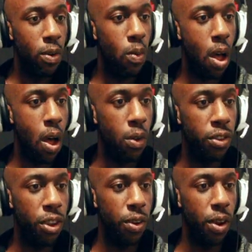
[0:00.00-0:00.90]
Whoa,
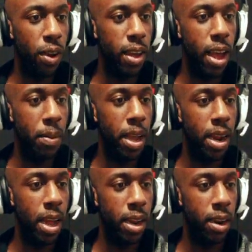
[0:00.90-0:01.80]
dude. Okay, I'm
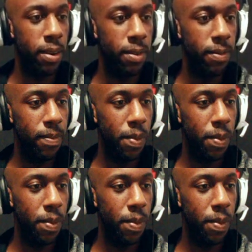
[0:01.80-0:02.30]
getting out of here.